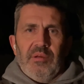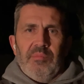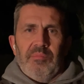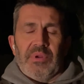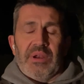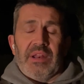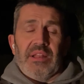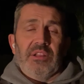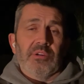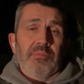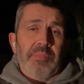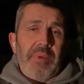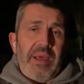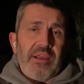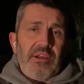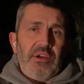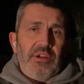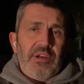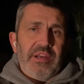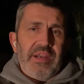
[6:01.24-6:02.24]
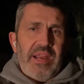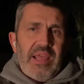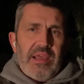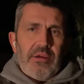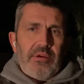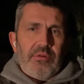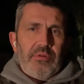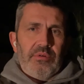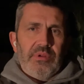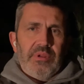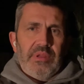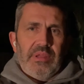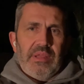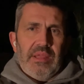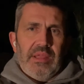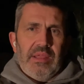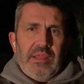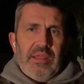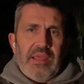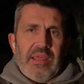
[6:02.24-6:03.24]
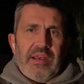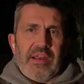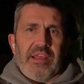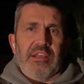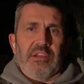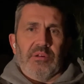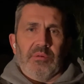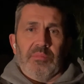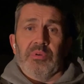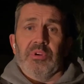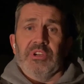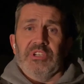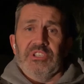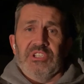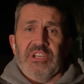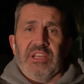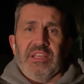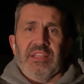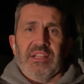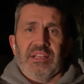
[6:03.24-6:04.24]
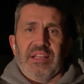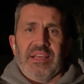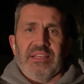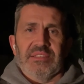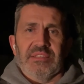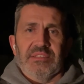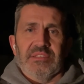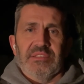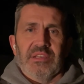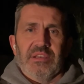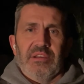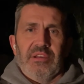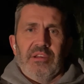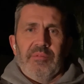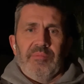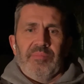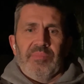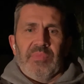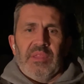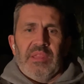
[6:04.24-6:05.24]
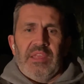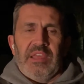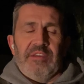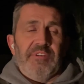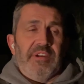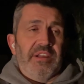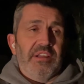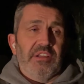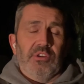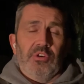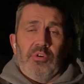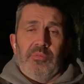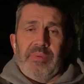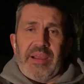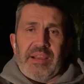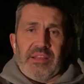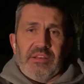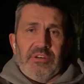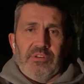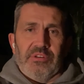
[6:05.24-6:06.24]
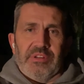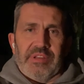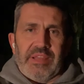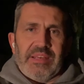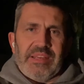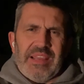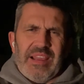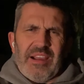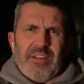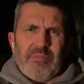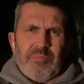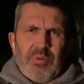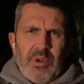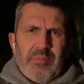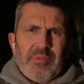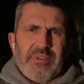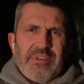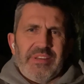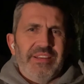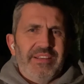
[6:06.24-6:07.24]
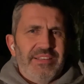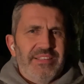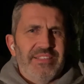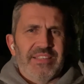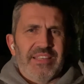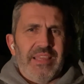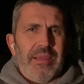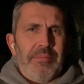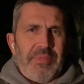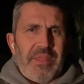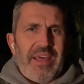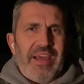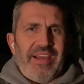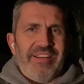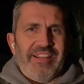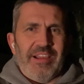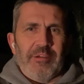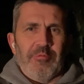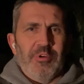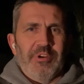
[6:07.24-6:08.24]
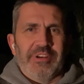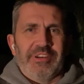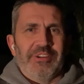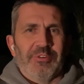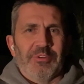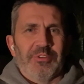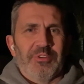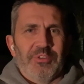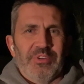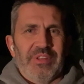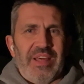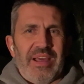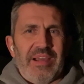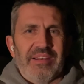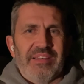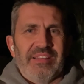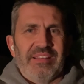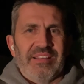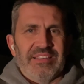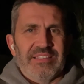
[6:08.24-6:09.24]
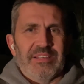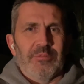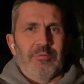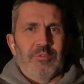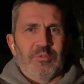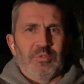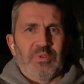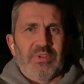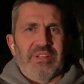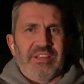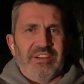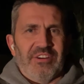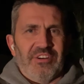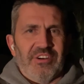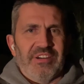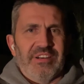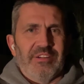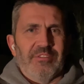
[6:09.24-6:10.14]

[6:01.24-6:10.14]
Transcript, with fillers: But I look back on it now and I can appreciate the lessons. If I could go back and do it again, yeah, I'd probably skip that. I wouldn't go through that because it was really hard.